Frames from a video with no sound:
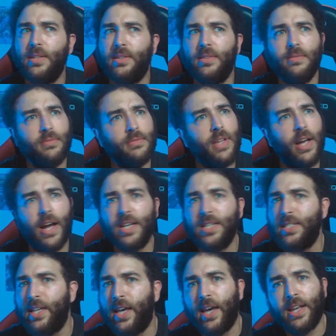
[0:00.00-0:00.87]
like I
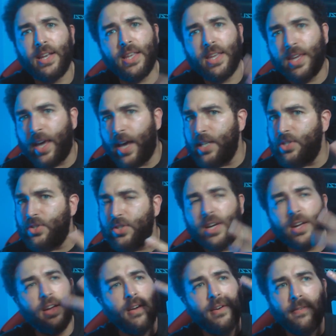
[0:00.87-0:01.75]
said,
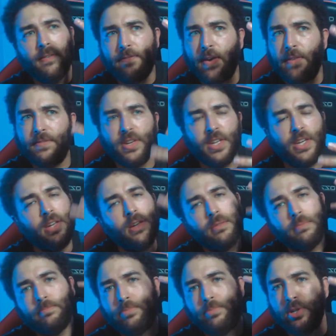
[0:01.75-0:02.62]
Kendrick,
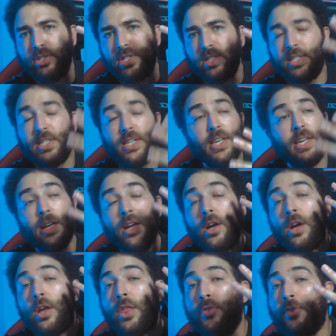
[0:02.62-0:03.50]
50, Pusha T,
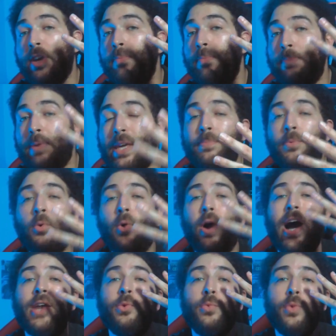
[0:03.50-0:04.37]
3 people
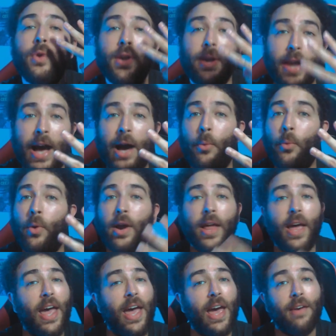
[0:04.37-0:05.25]
I do not
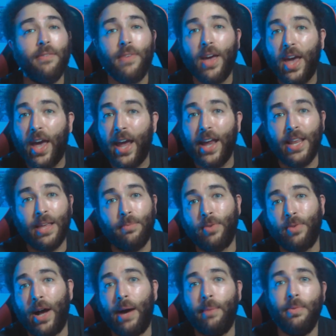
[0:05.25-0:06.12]
want to have any
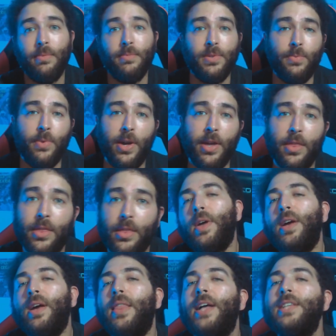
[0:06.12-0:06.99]
problems with.
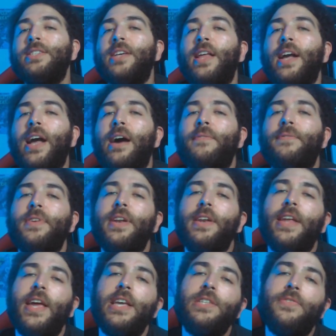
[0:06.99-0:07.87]
That's all I got for
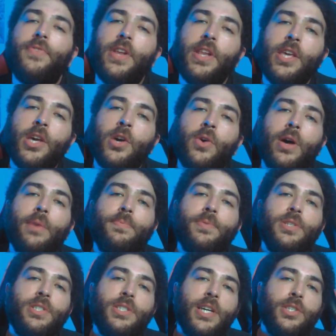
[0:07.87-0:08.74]
today's video. I
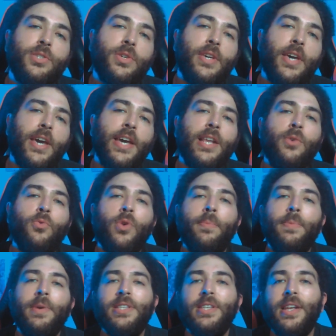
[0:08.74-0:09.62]
appreciate you kicking it
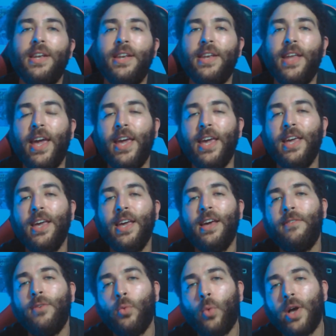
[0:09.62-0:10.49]
with me today.
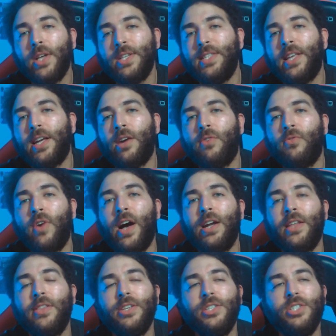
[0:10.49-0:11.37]
If you want to stick
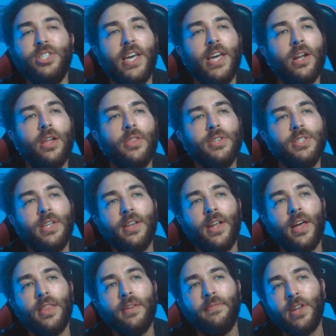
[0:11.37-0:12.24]
around on the channel, there's
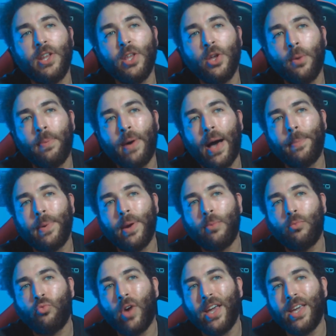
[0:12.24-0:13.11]
another video popping
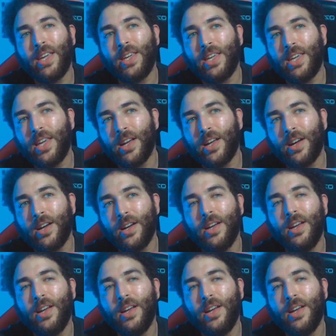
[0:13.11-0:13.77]
up right here.